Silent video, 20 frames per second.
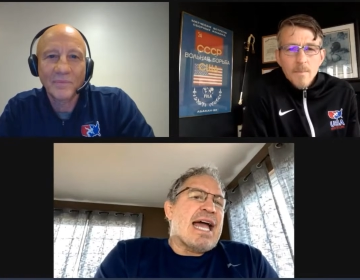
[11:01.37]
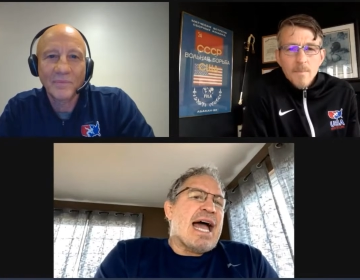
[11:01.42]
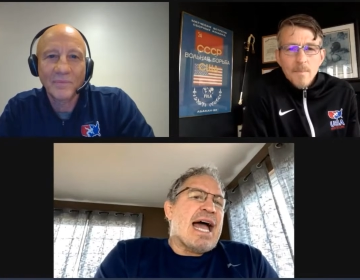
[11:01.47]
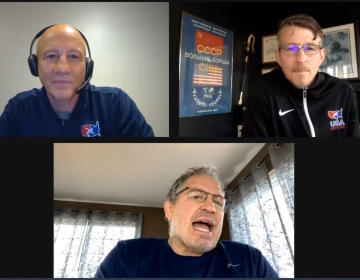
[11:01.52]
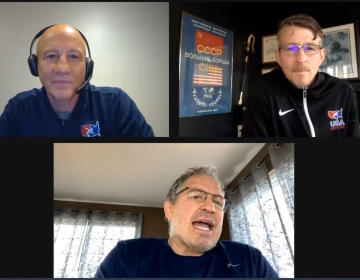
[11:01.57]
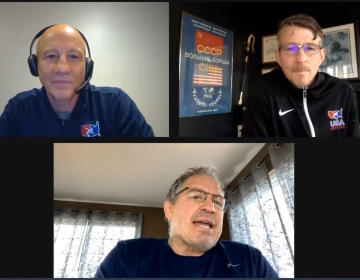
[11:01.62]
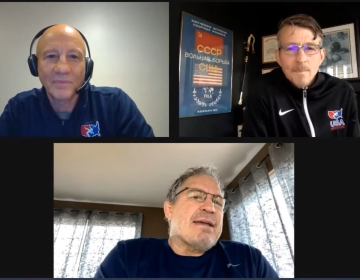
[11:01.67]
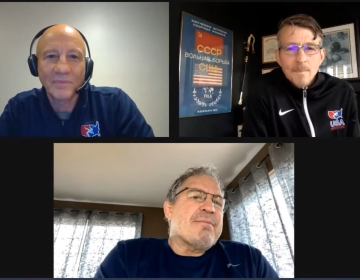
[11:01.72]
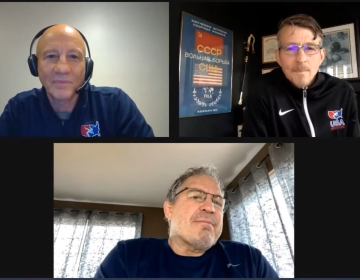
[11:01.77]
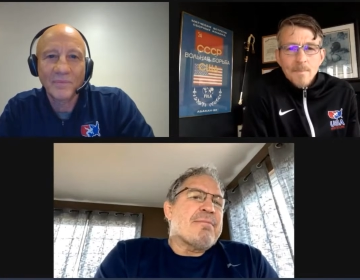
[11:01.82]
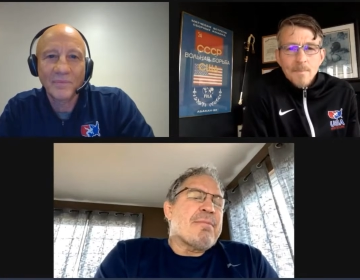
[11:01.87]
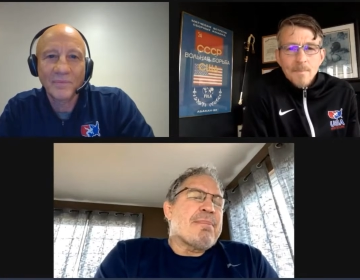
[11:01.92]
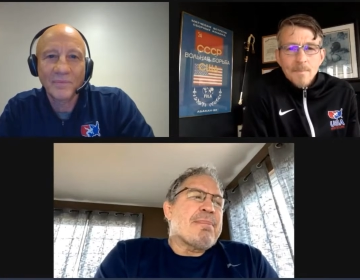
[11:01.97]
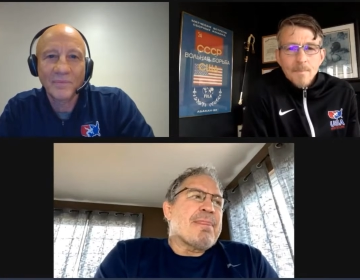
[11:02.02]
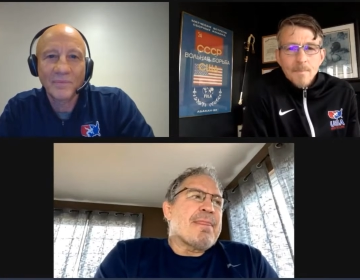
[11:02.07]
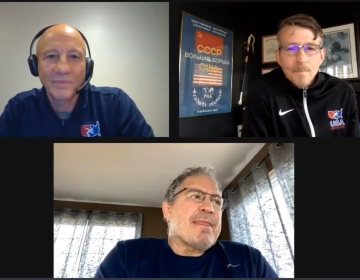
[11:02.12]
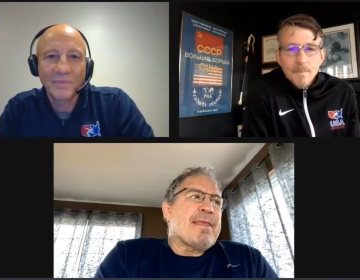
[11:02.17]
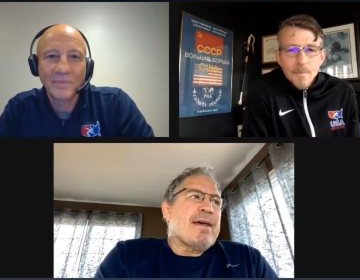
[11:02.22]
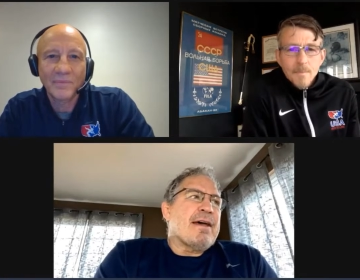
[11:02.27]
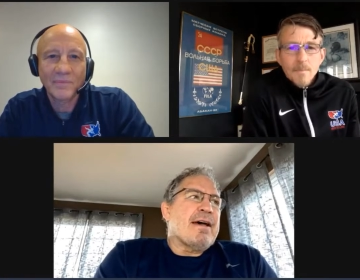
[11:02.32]
Speaker 1: guy.
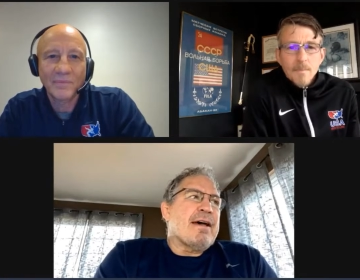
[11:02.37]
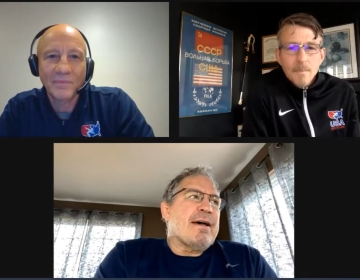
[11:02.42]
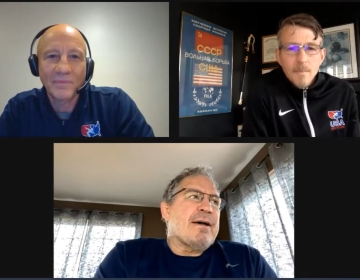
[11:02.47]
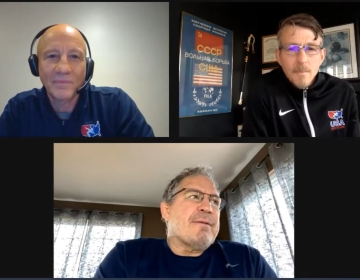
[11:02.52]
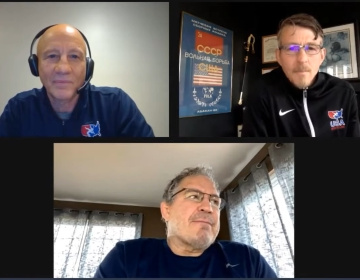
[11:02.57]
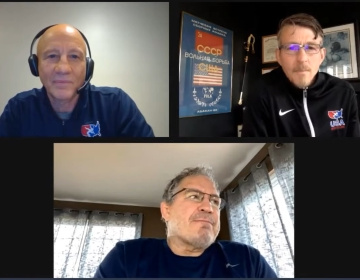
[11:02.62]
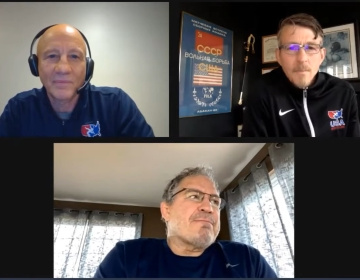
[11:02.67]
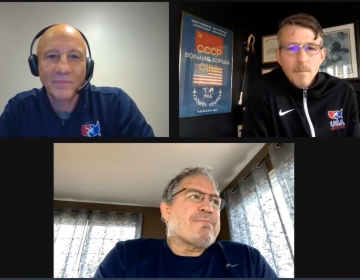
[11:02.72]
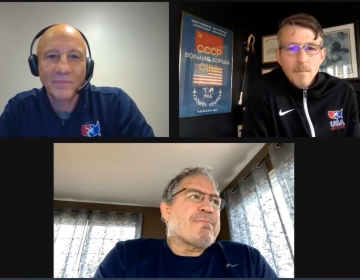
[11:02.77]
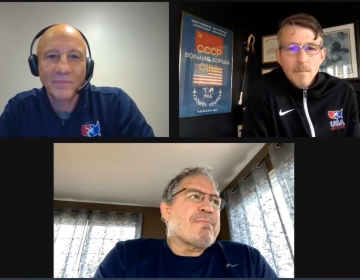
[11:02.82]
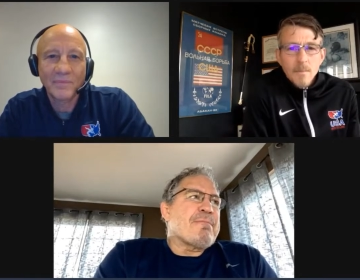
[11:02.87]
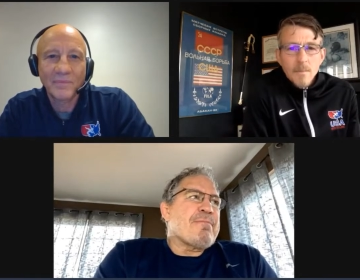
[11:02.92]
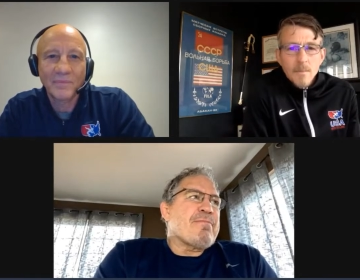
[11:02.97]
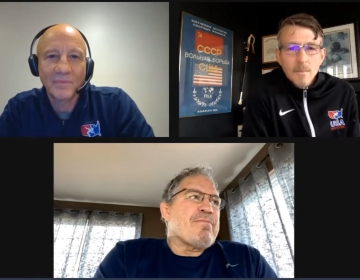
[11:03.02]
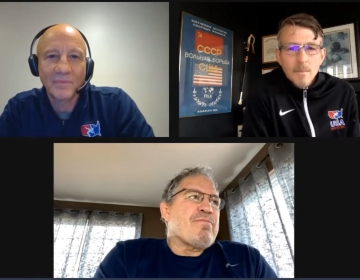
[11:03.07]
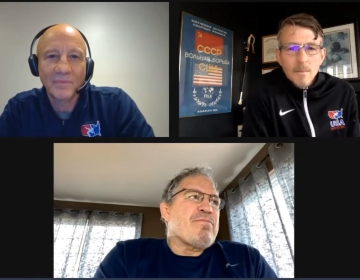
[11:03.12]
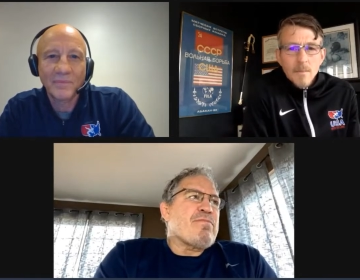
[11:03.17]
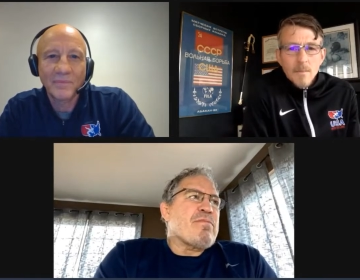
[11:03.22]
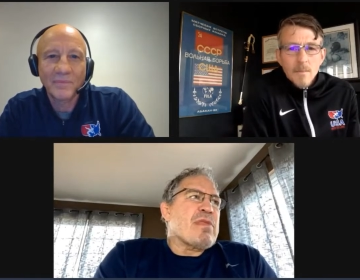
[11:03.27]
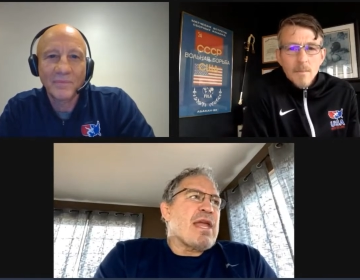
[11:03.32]
Uh,
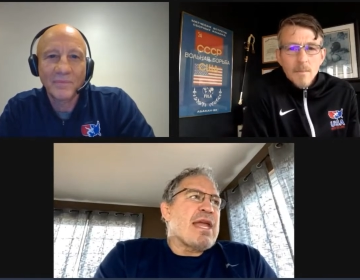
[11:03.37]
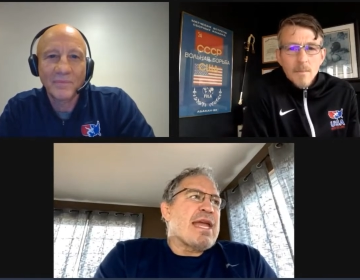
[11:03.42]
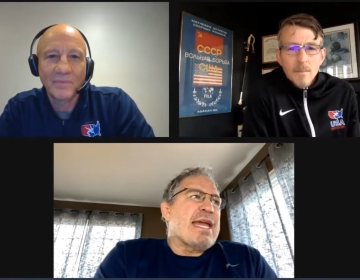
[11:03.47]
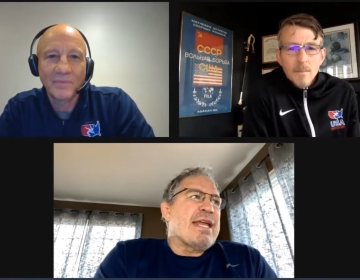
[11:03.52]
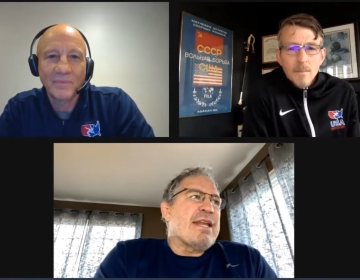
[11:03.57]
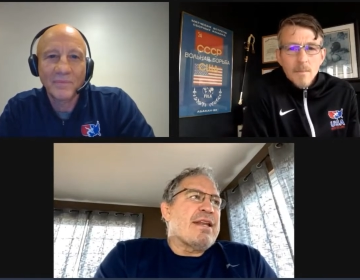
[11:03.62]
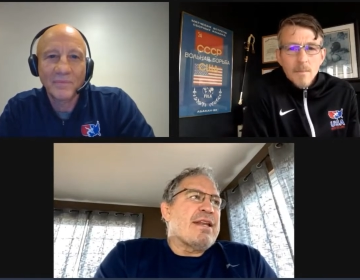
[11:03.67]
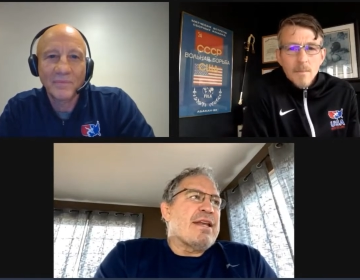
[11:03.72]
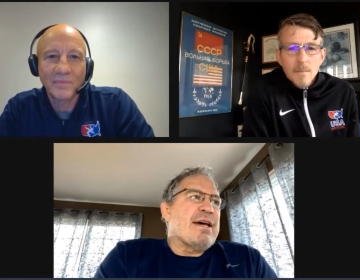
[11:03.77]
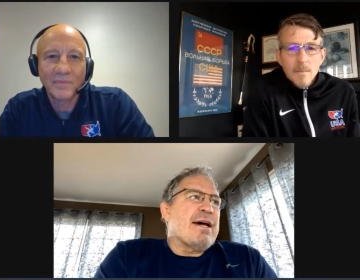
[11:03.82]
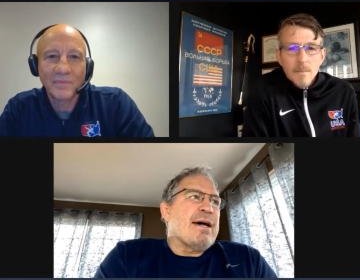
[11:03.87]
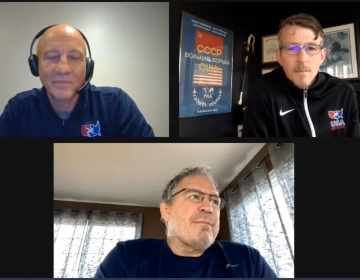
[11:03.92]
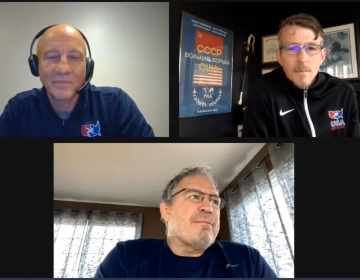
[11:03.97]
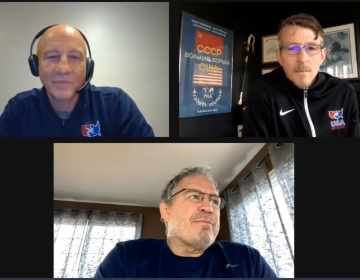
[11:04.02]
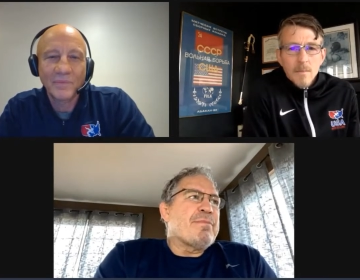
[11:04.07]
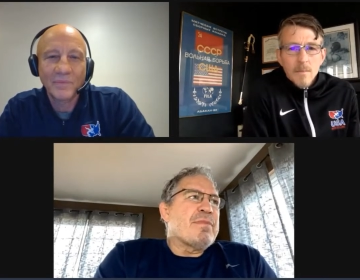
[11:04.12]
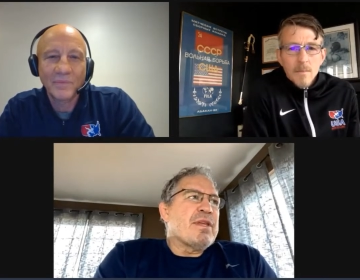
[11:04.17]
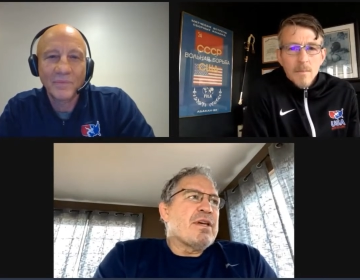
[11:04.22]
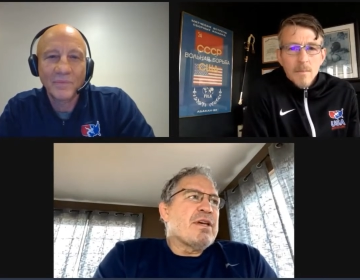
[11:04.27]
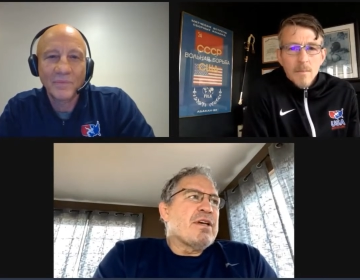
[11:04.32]
and um,